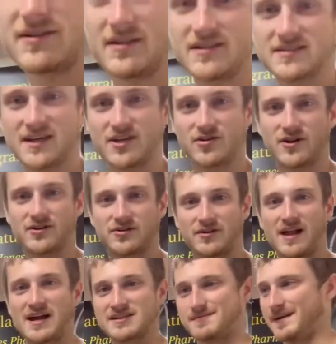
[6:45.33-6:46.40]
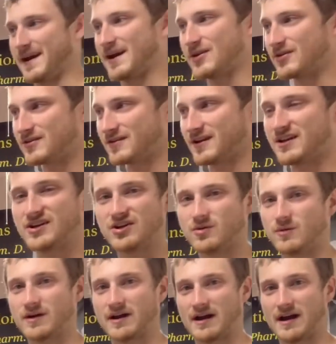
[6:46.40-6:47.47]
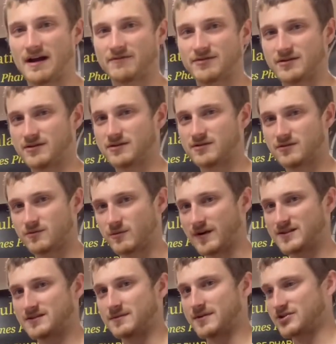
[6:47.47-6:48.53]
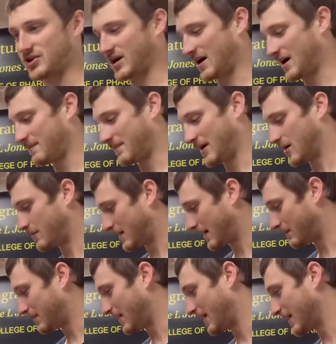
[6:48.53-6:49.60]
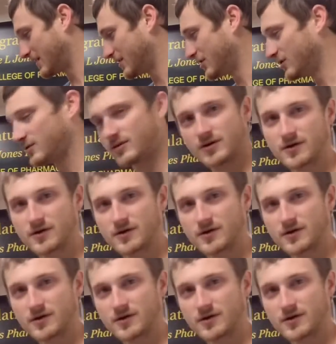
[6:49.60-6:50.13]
let's say you're on your last panel and you don't want to have to waste a bunch of compound by applying new.